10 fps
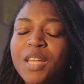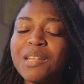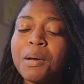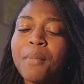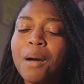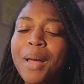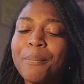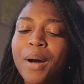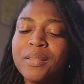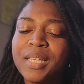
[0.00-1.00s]
Now my mom
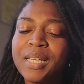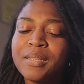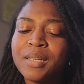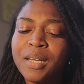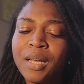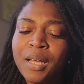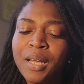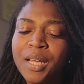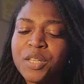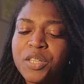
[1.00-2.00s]
had bought these
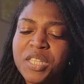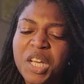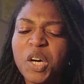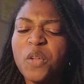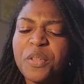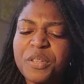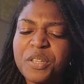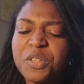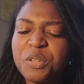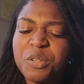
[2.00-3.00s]
and she said, oh, they're
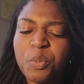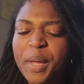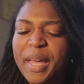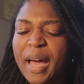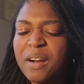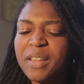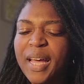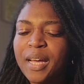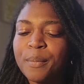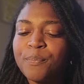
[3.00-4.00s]
just too sweet. I don't
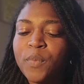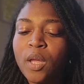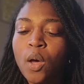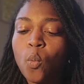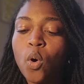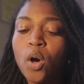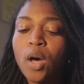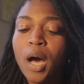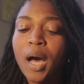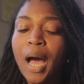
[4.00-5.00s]
like them.
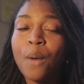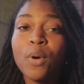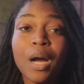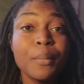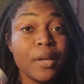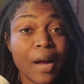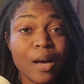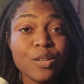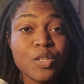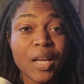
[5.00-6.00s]
Well, uh, I will come to your
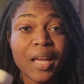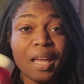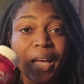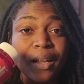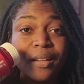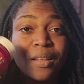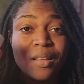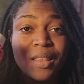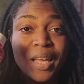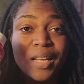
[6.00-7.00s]
house and get
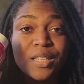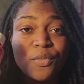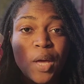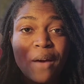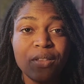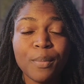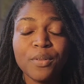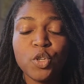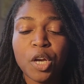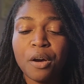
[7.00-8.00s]
these if you have them on
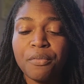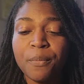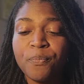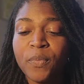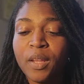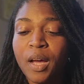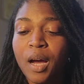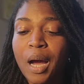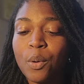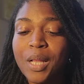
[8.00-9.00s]
the shelf. Uh,
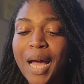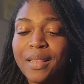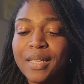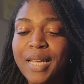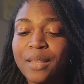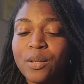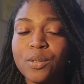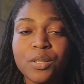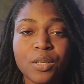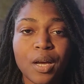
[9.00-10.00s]
I will gladly take
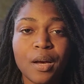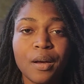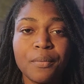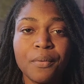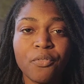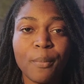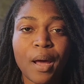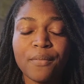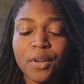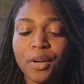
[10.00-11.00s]
those uh, from
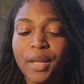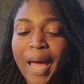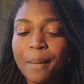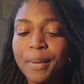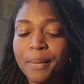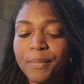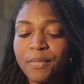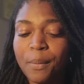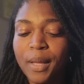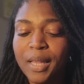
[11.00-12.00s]
out of your cabinet.
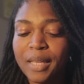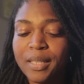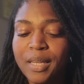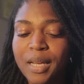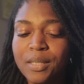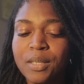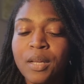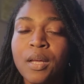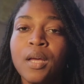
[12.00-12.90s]
They've been collecting dust.